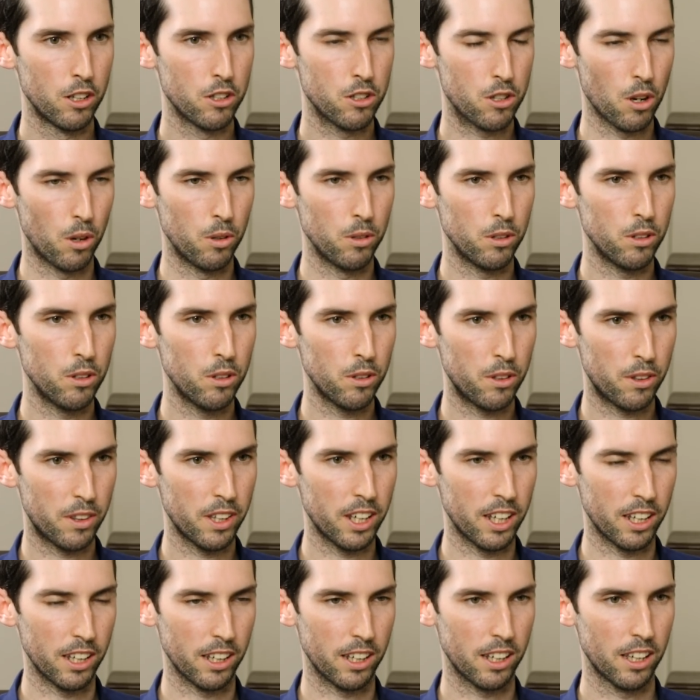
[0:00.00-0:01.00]
don't you
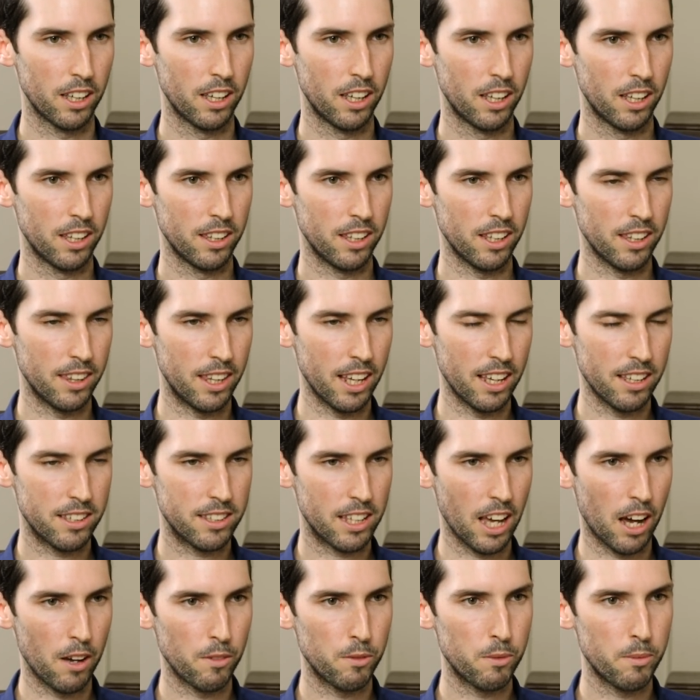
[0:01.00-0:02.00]
think that these
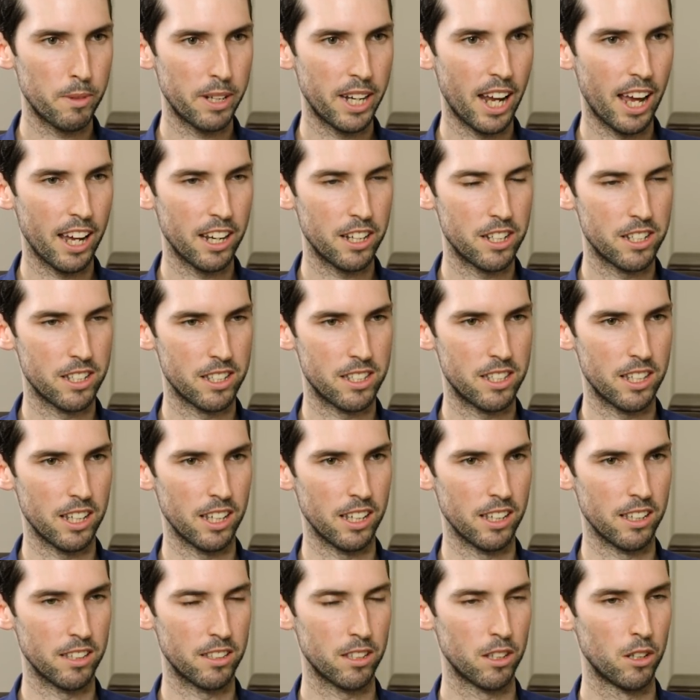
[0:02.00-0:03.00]
government
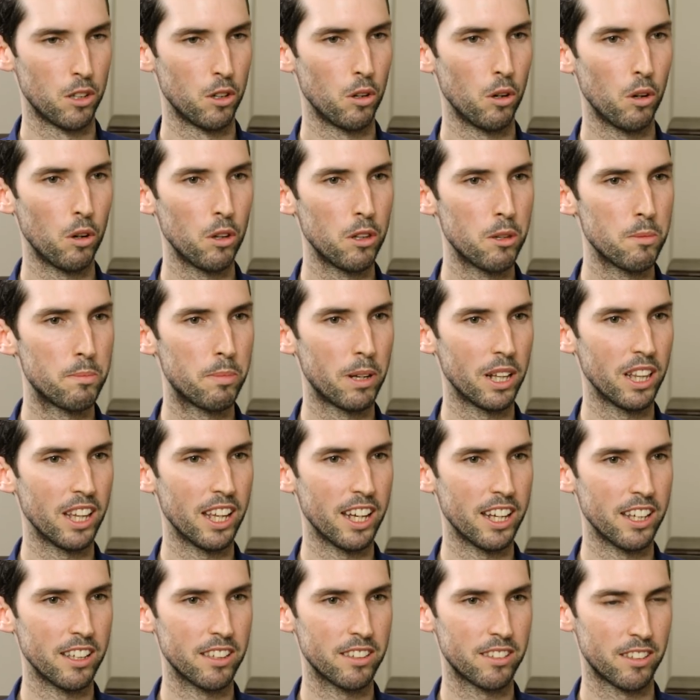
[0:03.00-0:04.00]
agencies or the
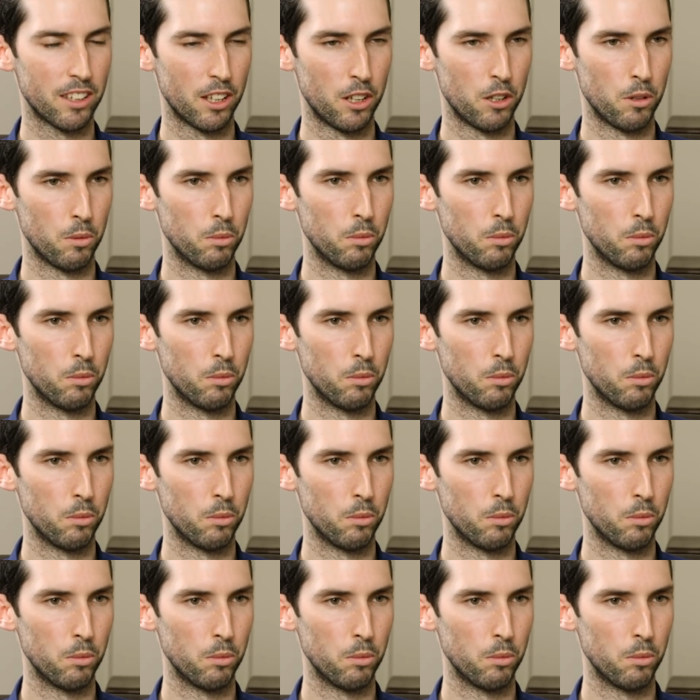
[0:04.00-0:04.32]
police